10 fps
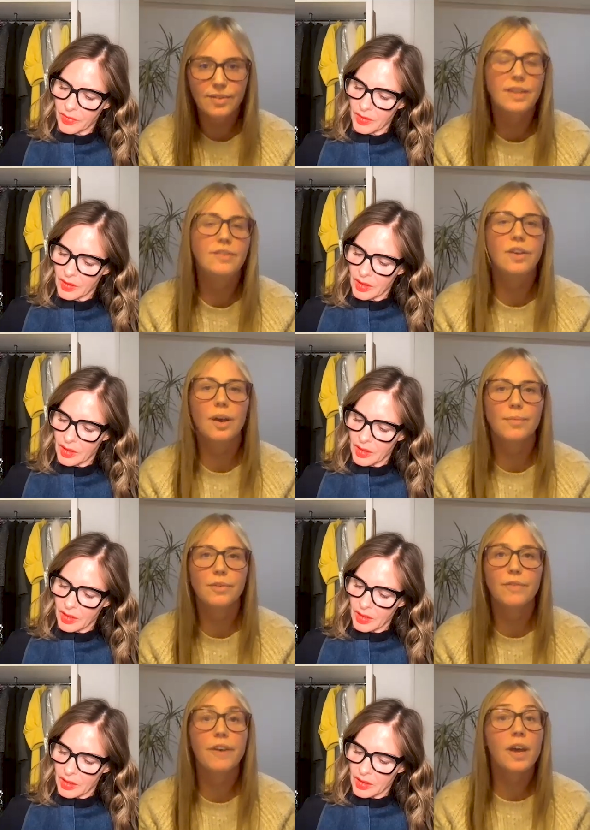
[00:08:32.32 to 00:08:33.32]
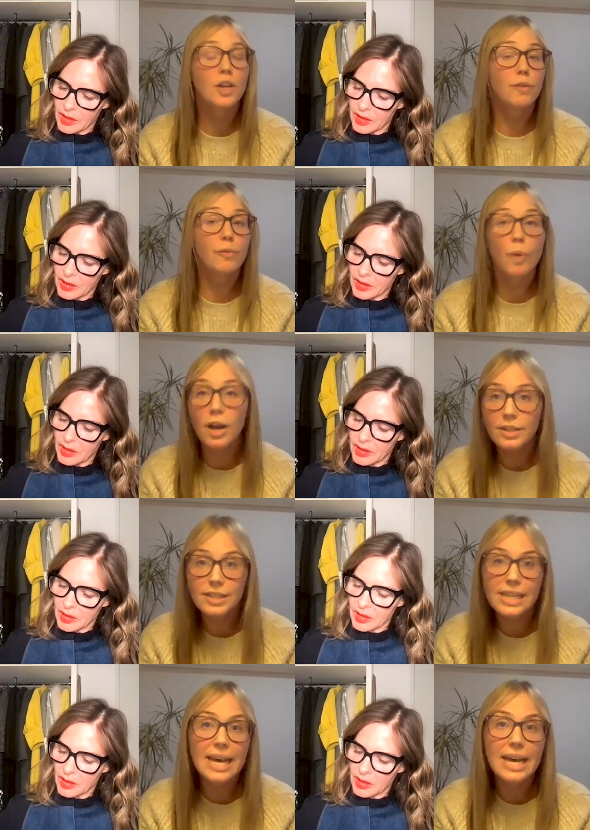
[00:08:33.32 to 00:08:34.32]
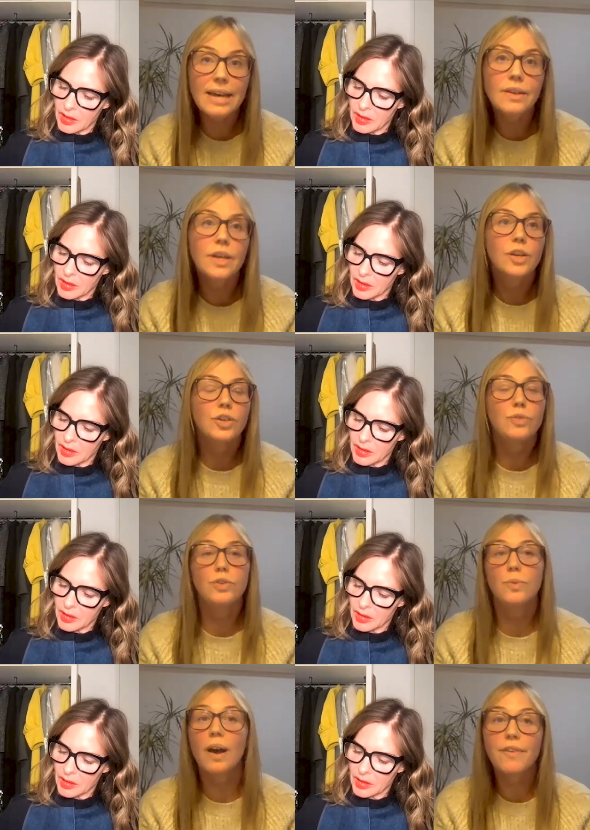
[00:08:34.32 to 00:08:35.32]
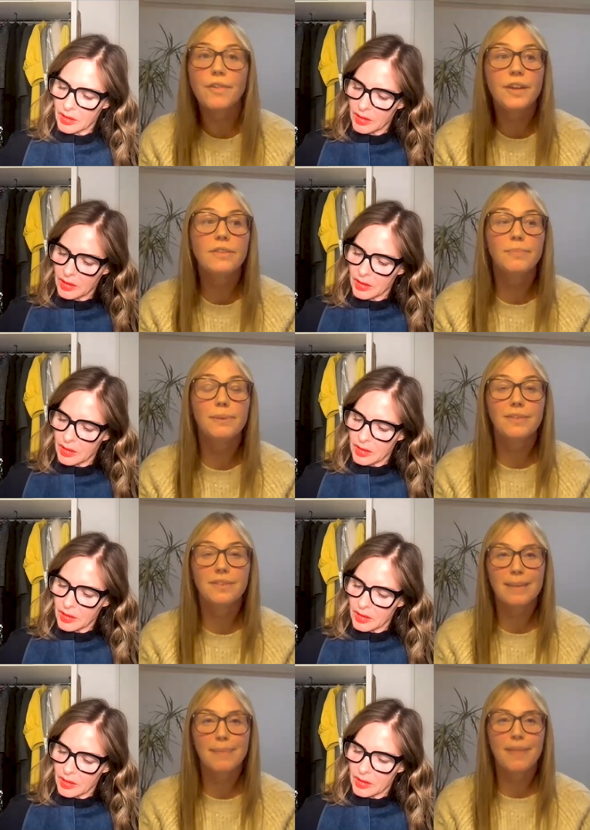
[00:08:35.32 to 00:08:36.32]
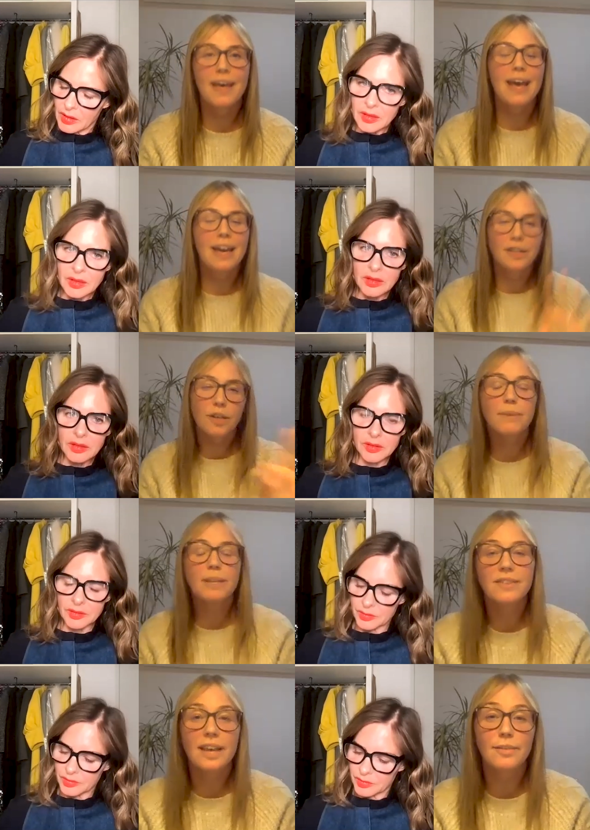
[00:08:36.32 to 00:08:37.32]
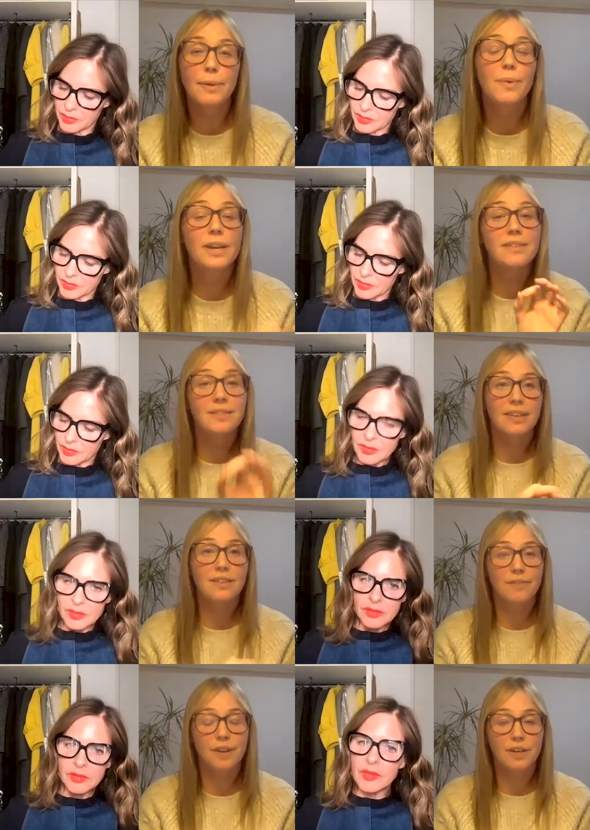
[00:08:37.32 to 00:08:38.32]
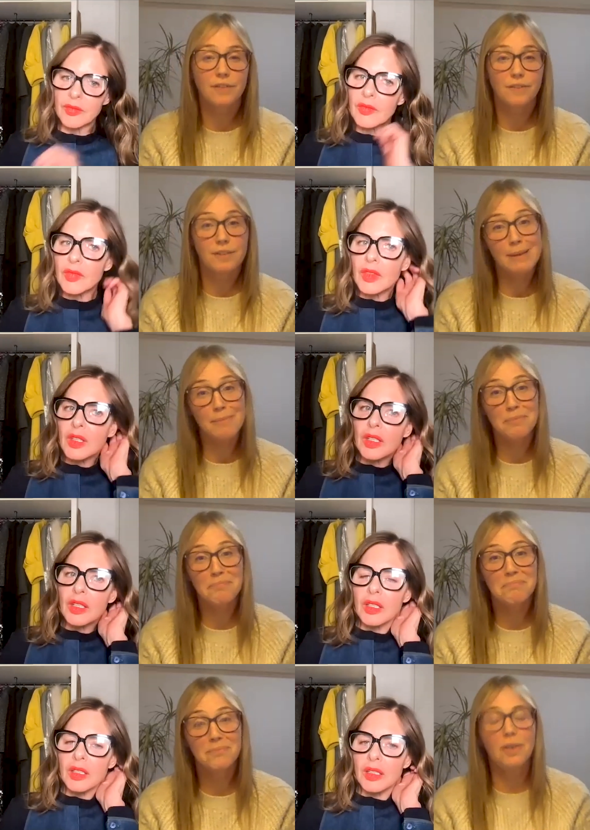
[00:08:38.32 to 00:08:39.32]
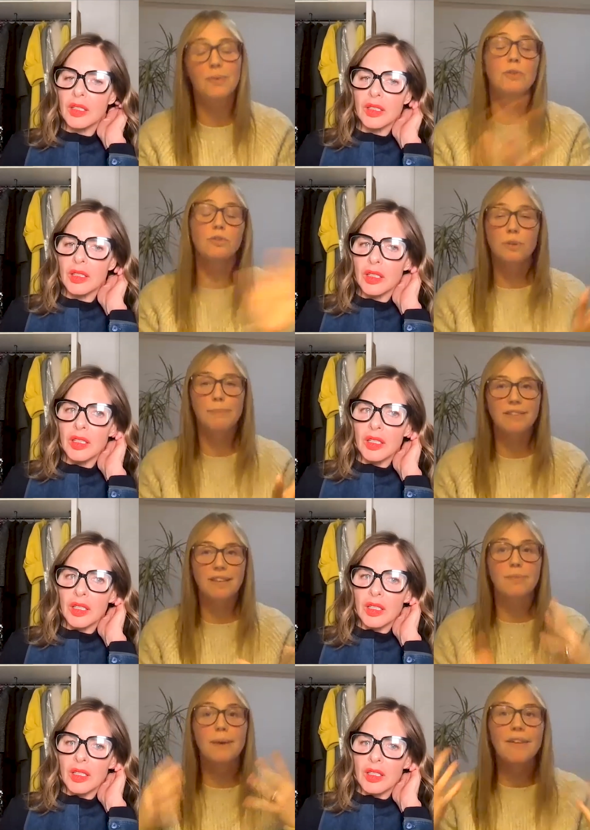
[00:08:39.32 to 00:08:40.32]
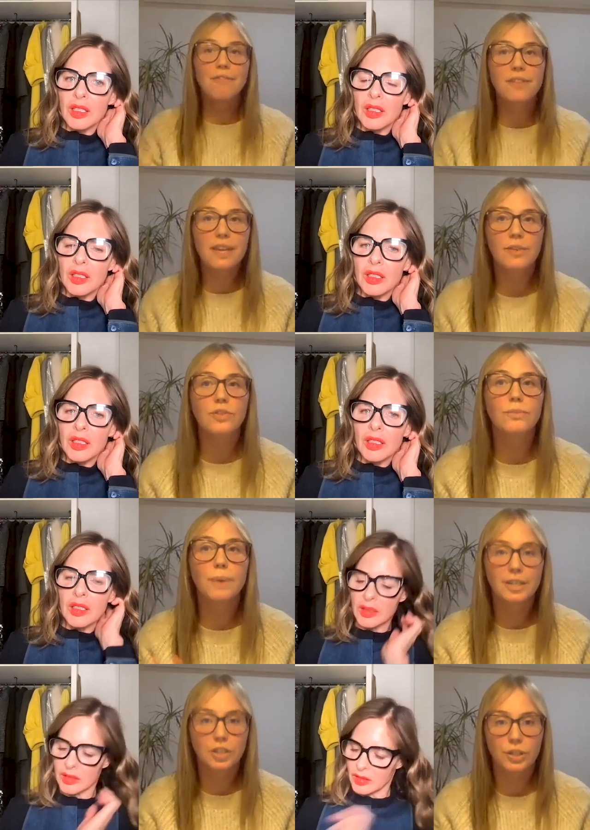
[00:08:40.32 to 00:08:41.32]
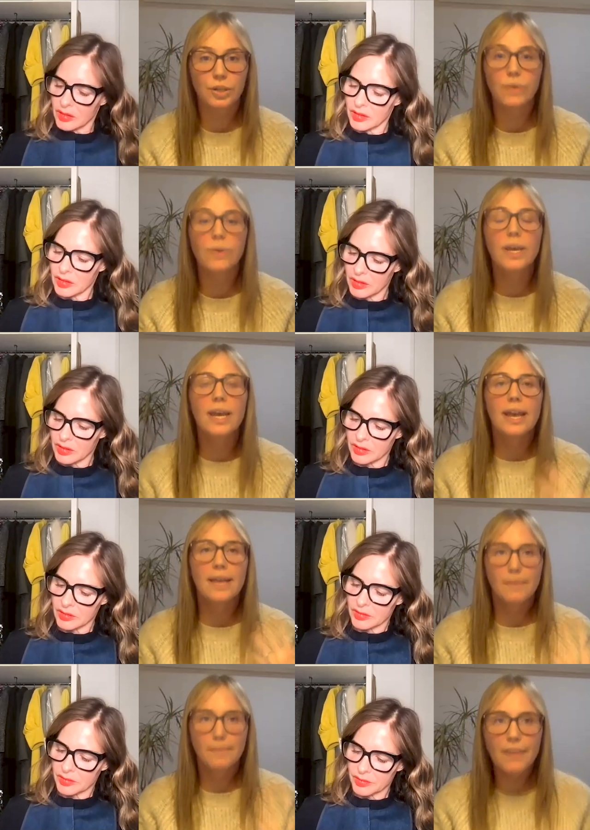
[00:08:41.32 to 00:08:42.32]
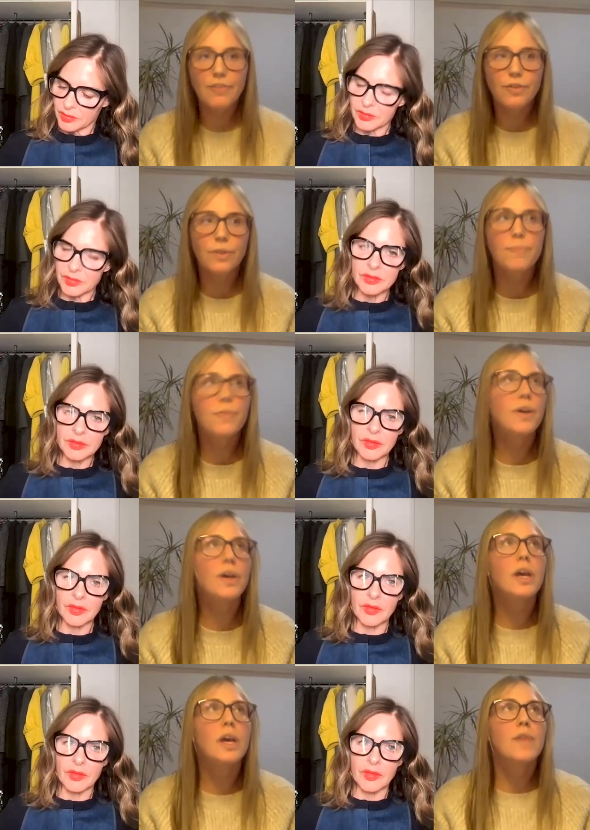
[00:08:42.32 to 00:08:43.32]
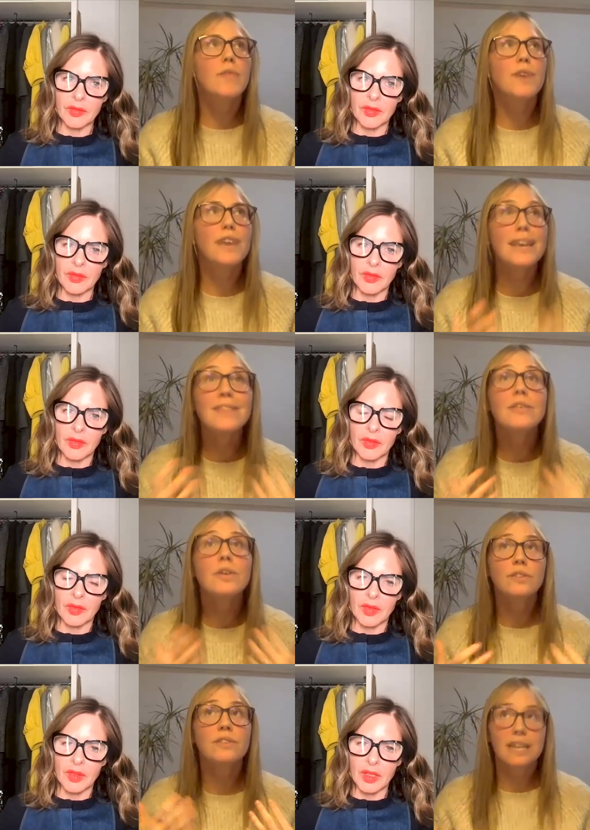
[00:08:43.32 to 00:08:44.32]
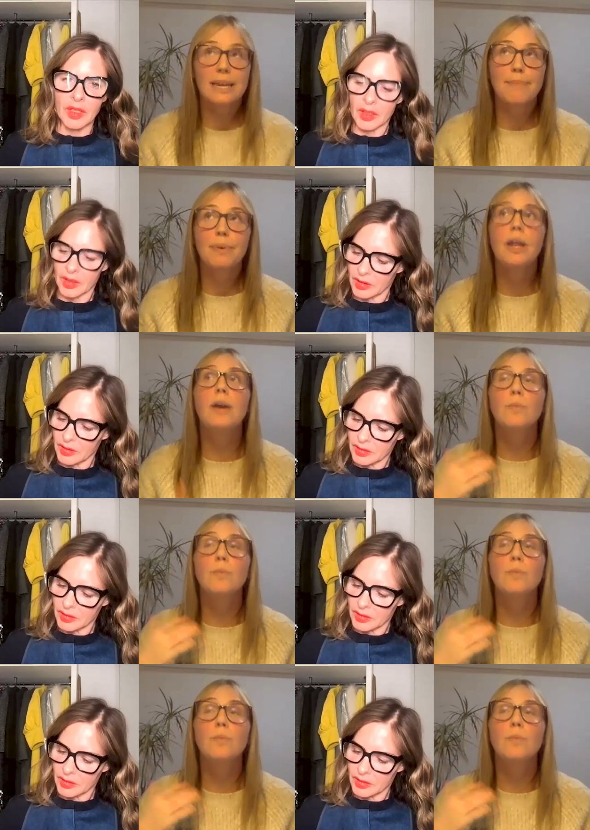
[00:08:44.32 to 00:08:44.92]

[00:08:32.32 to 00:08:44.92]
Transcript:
Speaker 1: in terms of you've worked there, you do other things but sleep there. And I don't mean sex, by the way, because sex is very good for sleep. So we're not talking about sex, but everything else you might do in the bedroom that that is not sleep, like